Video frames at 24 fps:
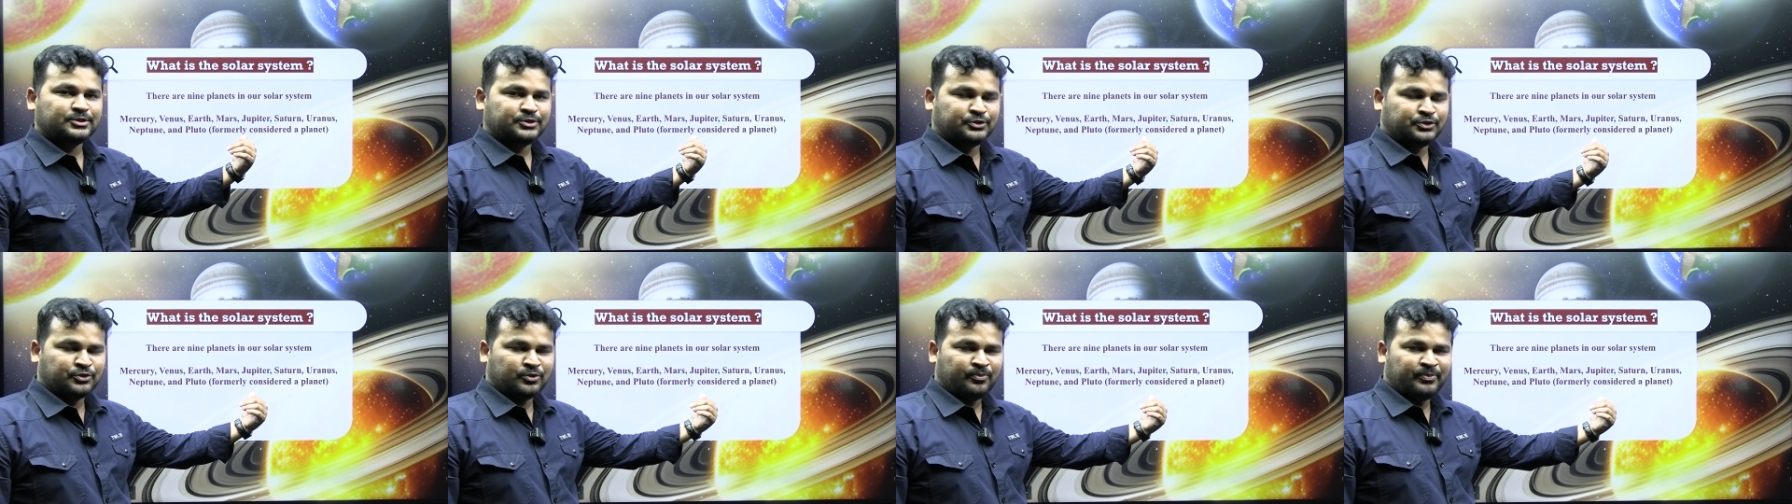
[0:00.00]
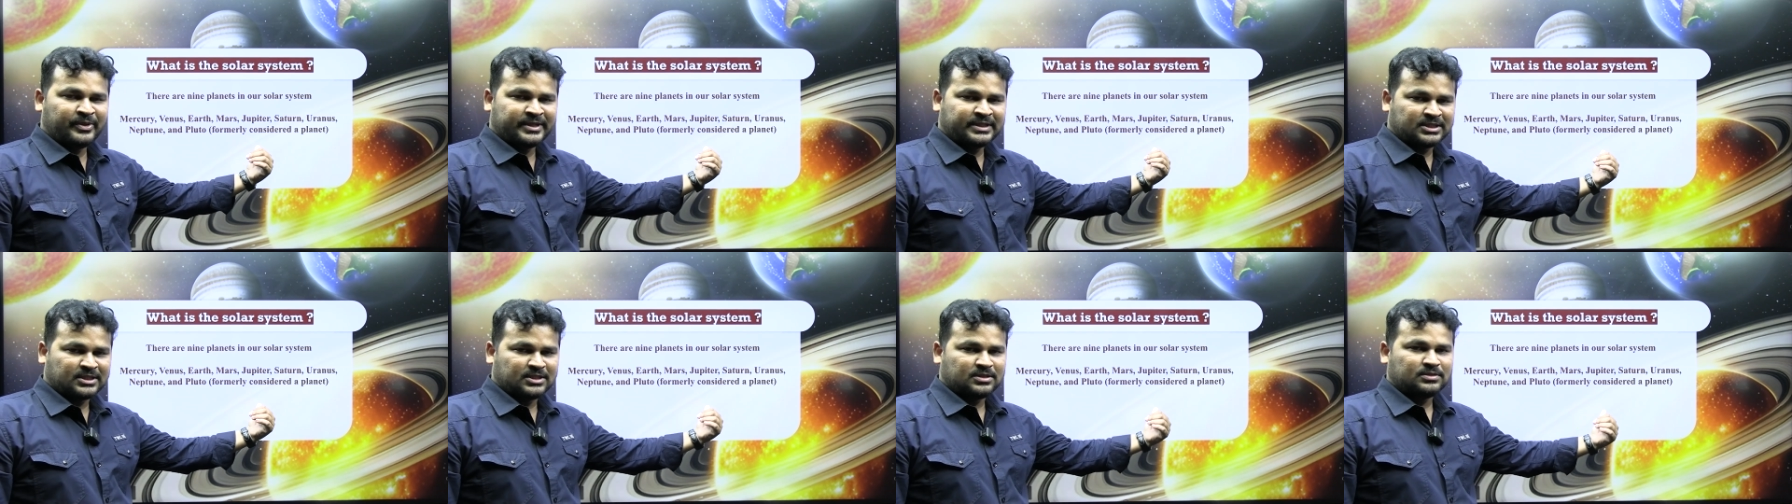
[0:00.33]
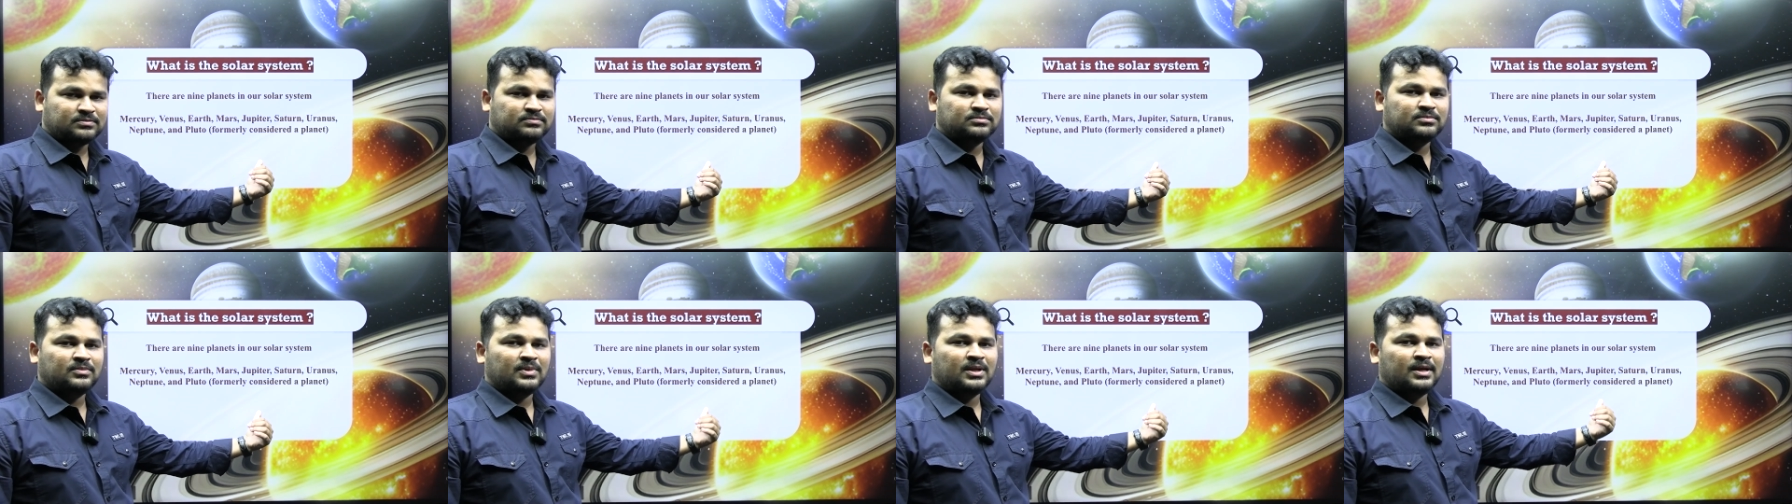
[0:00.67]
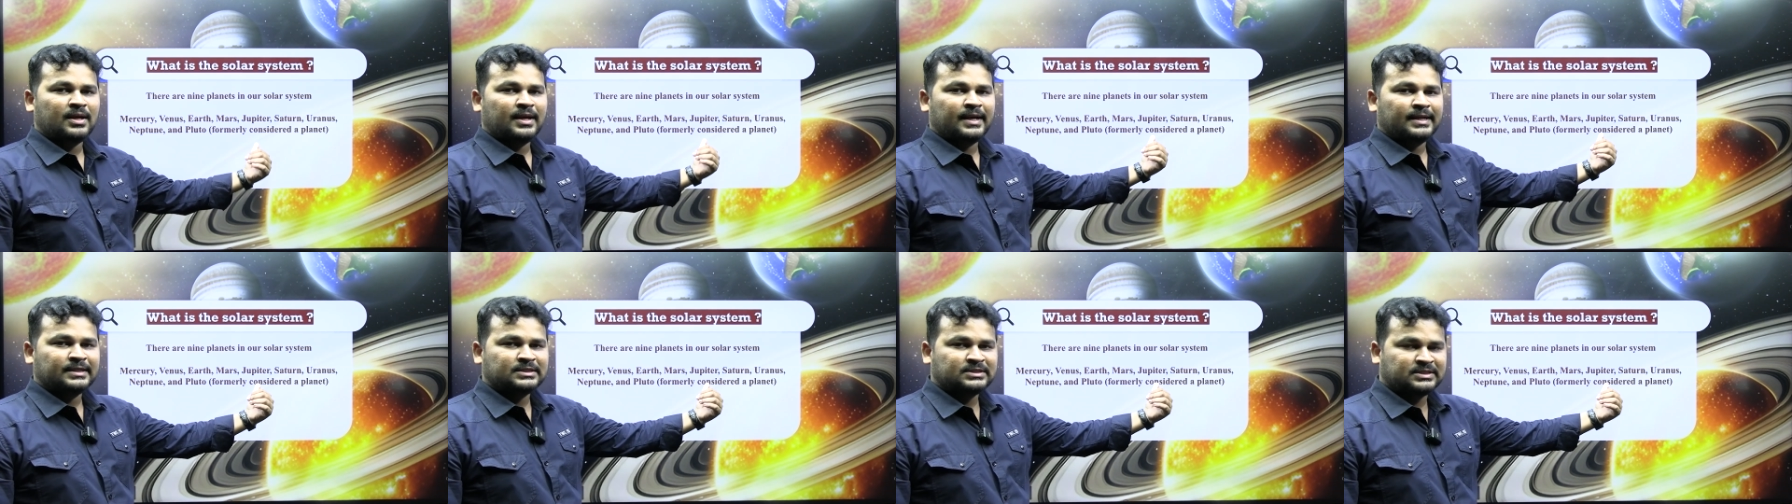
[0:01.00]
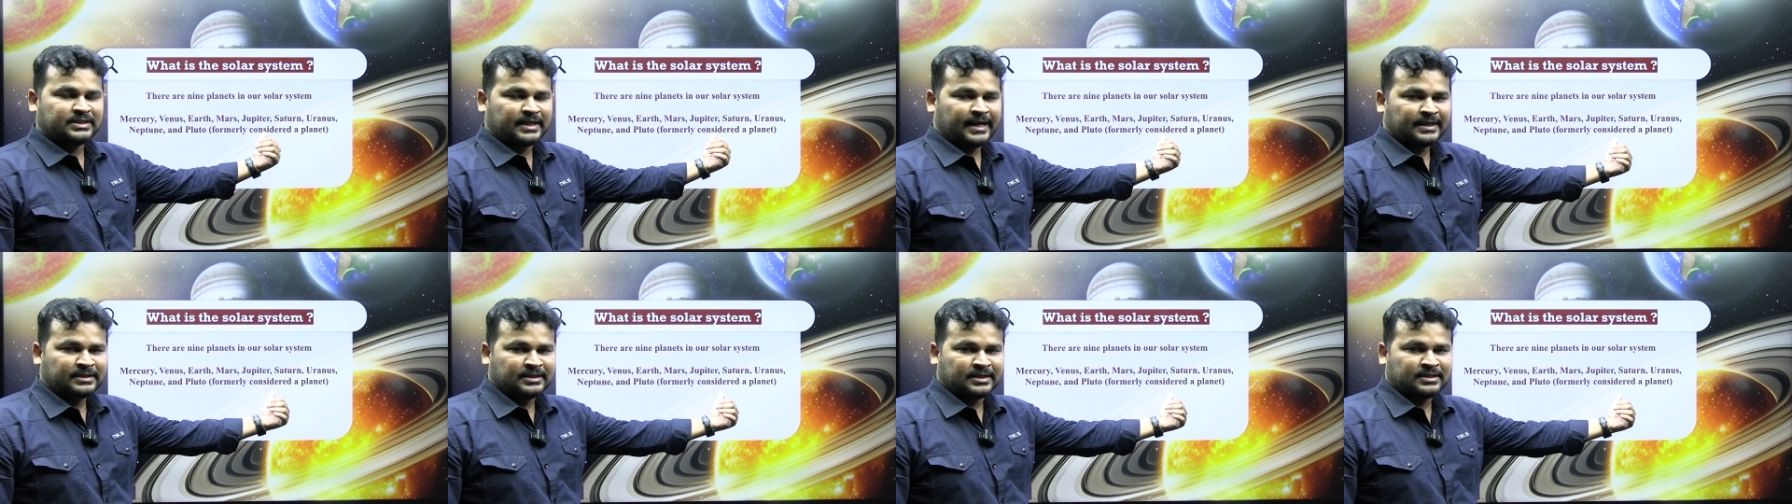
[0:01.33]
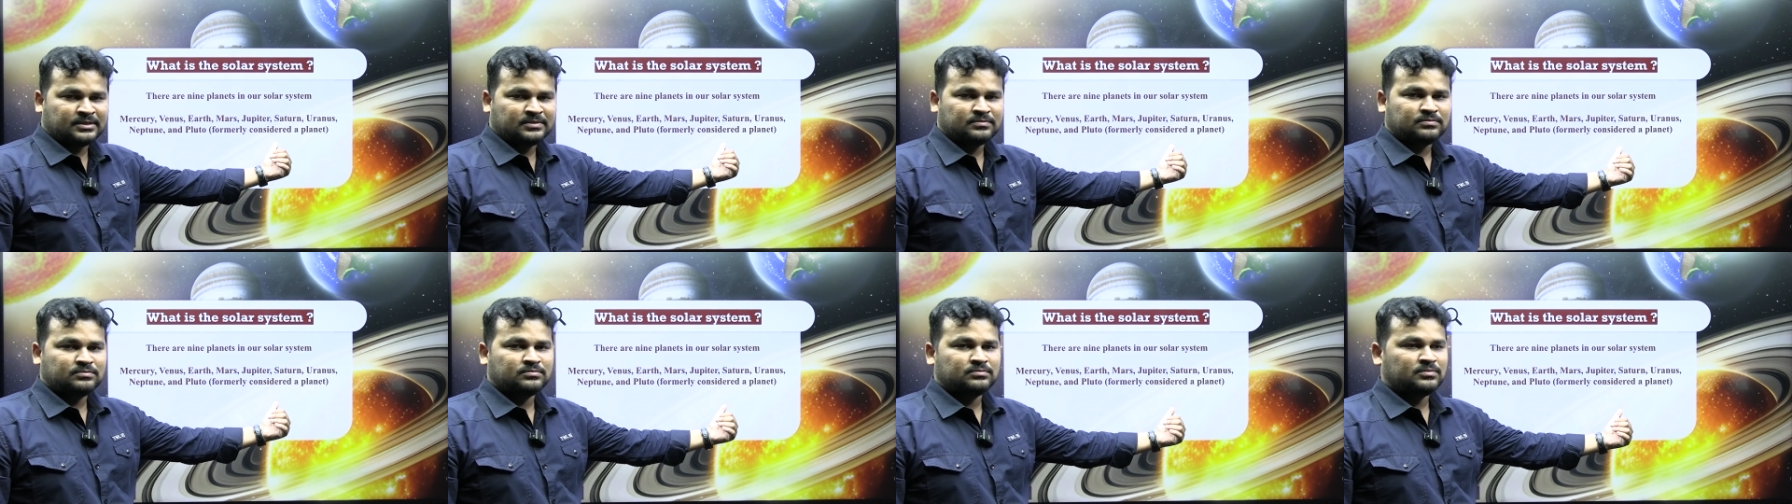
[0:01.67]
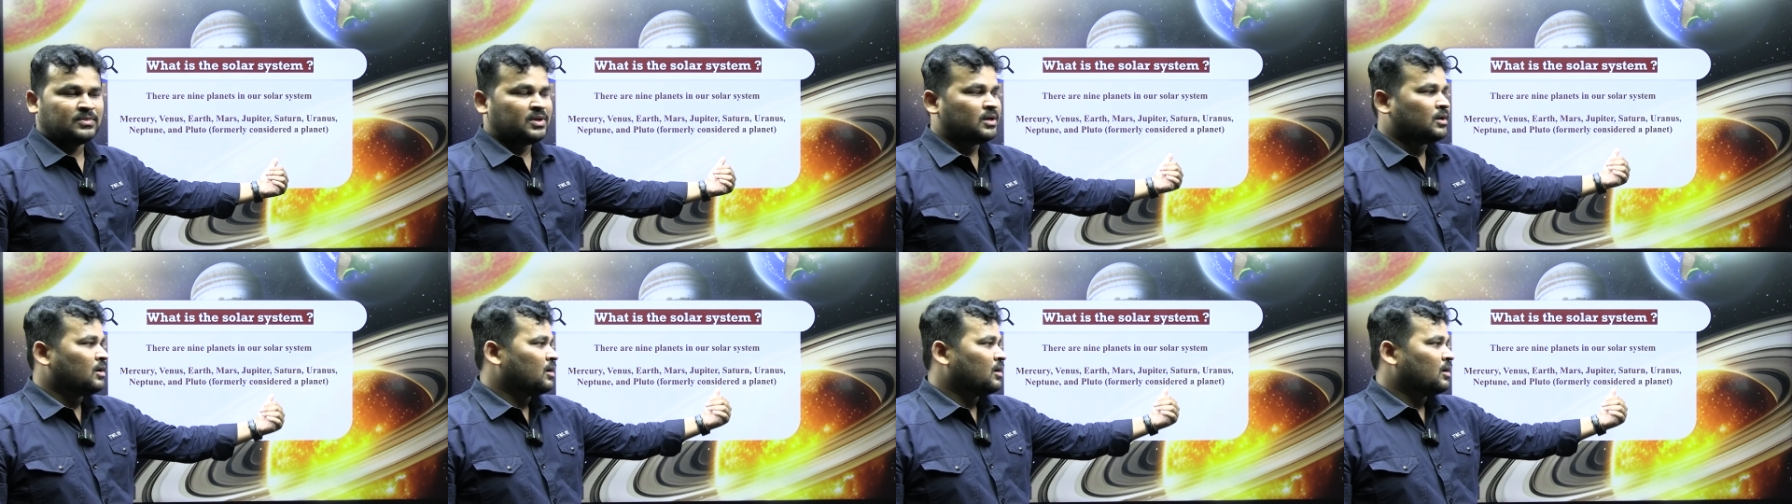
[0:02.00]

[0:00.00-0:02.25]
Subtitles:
Jupiter, Saturn,